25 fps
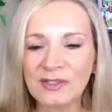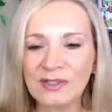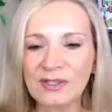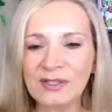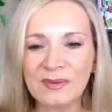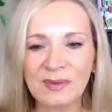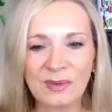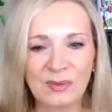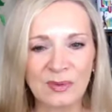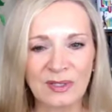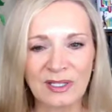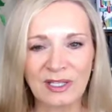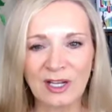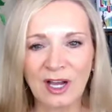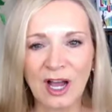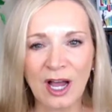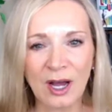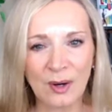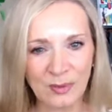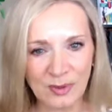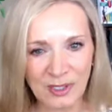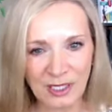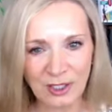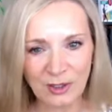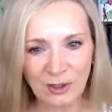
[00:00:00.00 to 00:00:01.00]
are going to be really
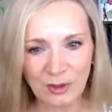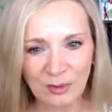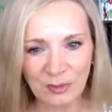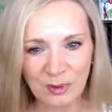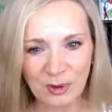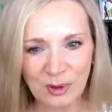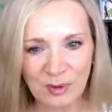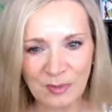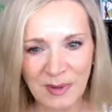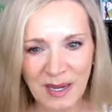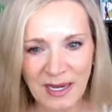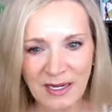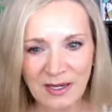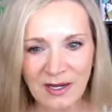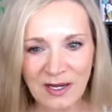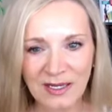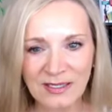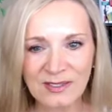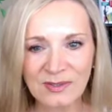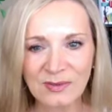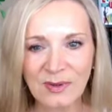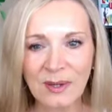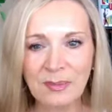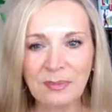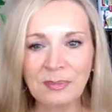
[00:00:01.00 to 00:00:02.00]
hot when I go to put them back
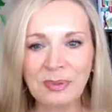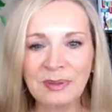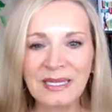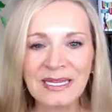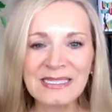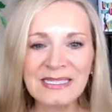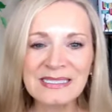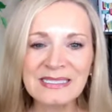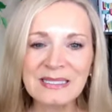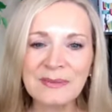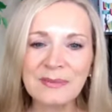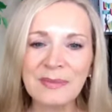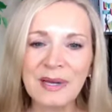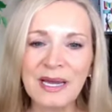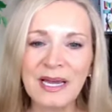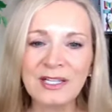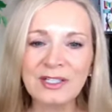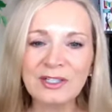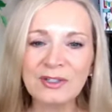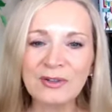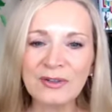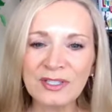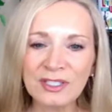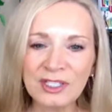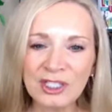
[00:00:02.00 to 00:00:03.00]
on. So I placed them
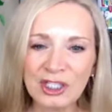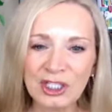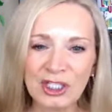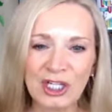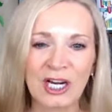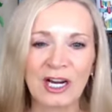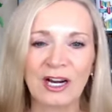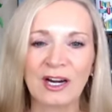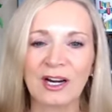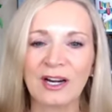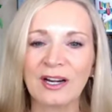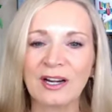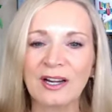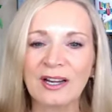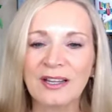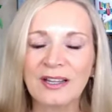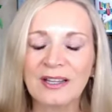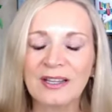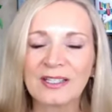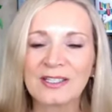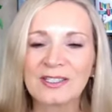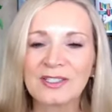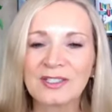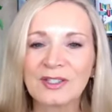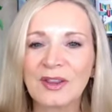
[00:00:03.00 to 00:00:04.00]
under the chair
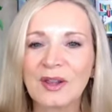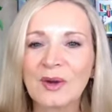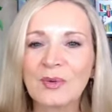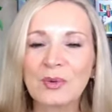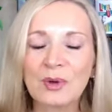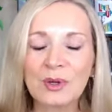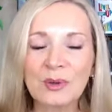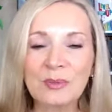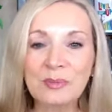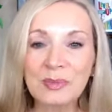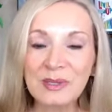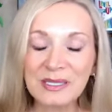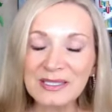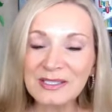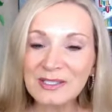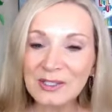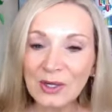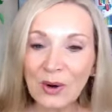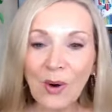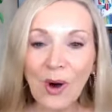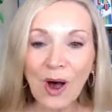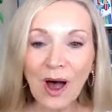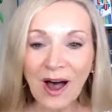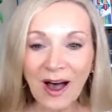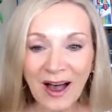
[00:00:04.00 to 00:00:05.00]
so they wouldn't be
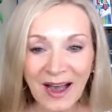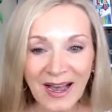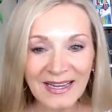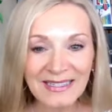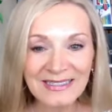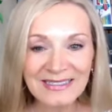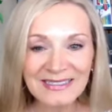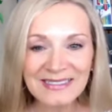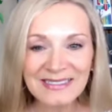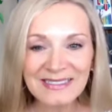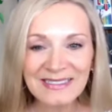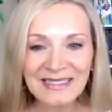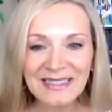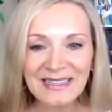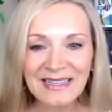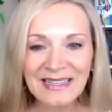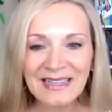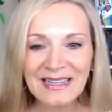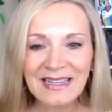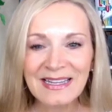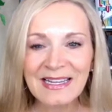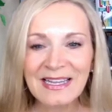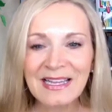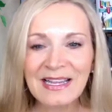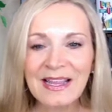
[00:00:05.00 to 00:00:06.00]
so hot.
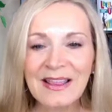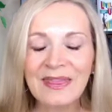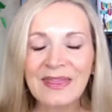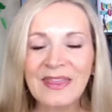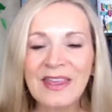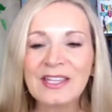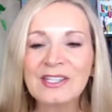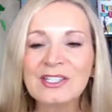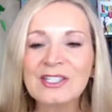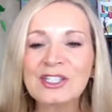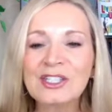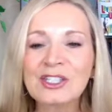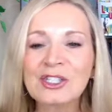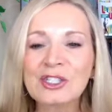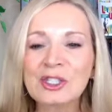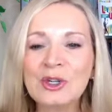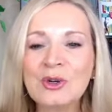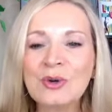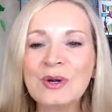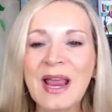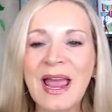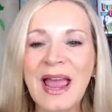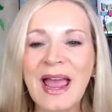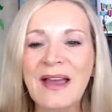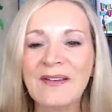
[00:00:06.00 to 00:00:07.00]
Then
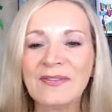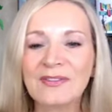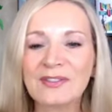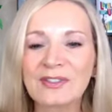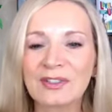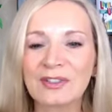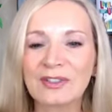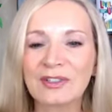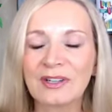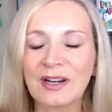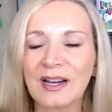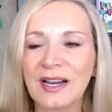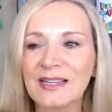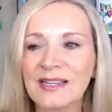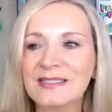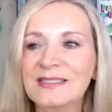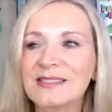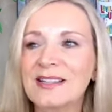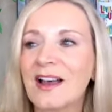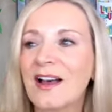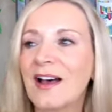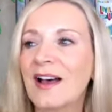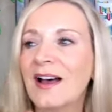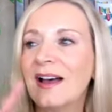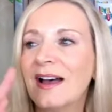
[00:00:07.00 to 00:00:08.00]
soon after, I
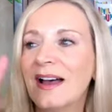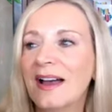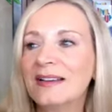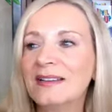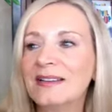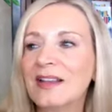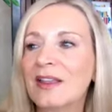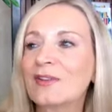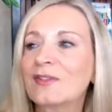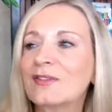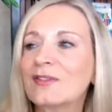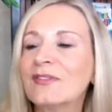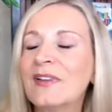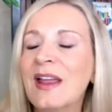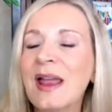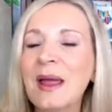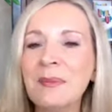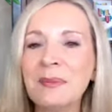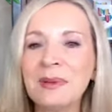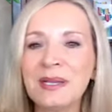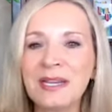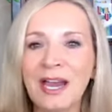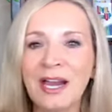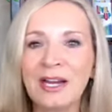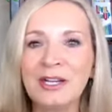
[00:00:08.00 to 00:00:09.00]
saw another
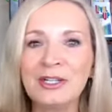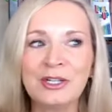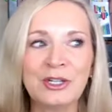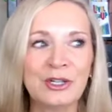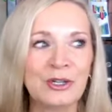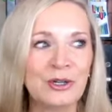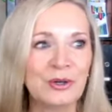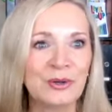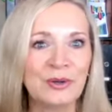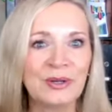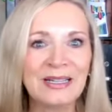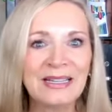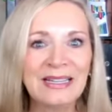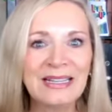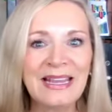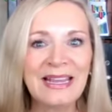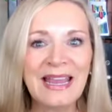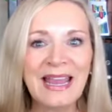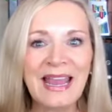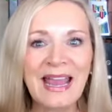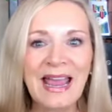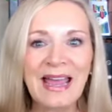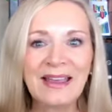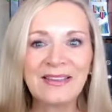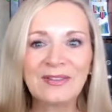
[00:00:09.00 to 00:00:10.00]
family I knew
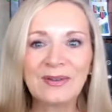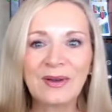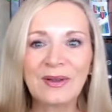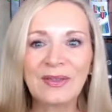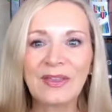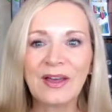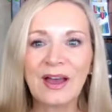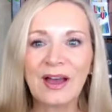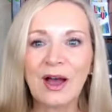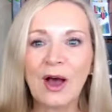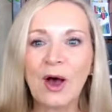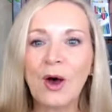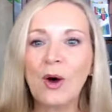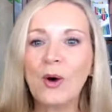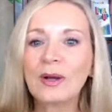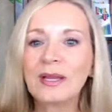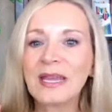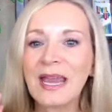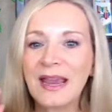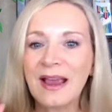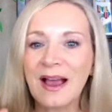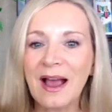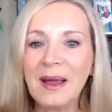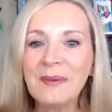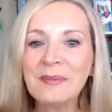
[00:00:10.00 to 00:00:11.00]
and so I thought,
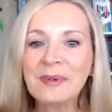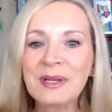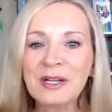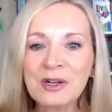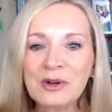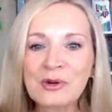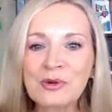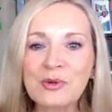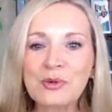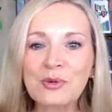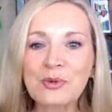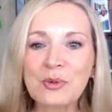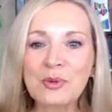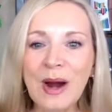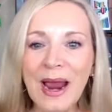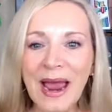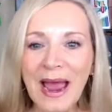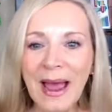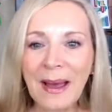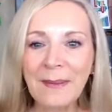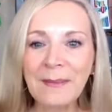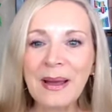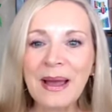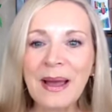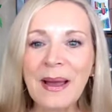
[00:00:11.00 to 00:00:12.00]
okay, I'm going to
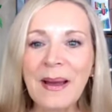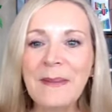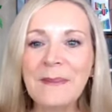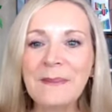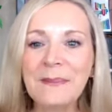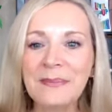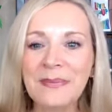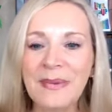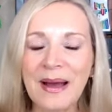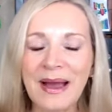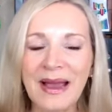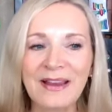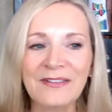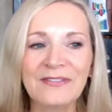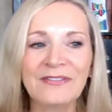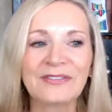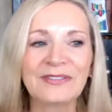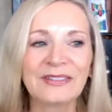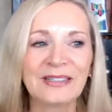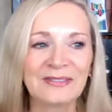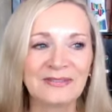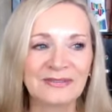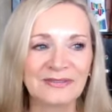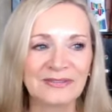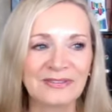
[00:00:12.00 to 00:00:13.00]
grab my
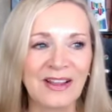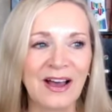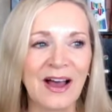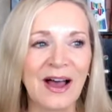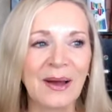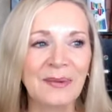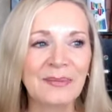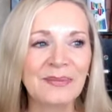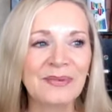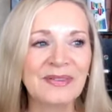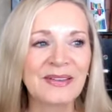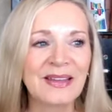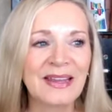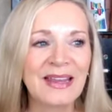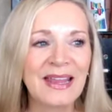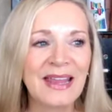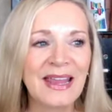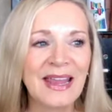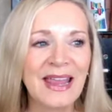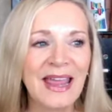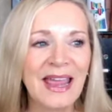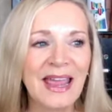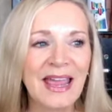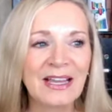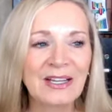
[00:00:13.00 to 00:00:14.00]
flip flops
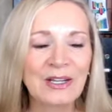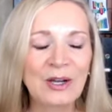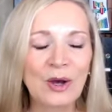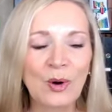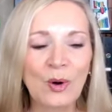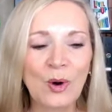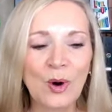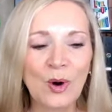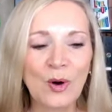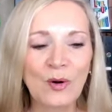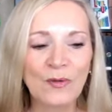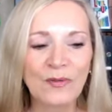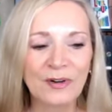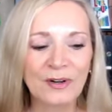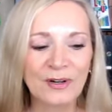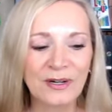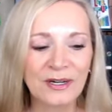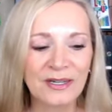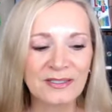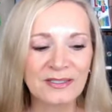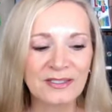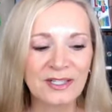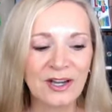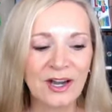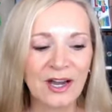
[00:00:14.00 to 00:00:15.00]
and go over
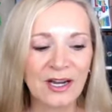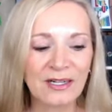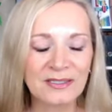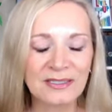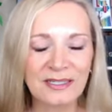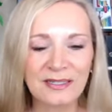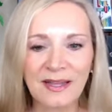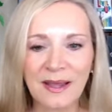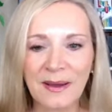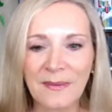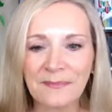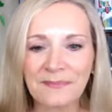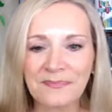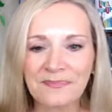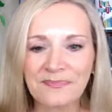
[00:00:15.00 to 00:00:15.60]
and talk to them.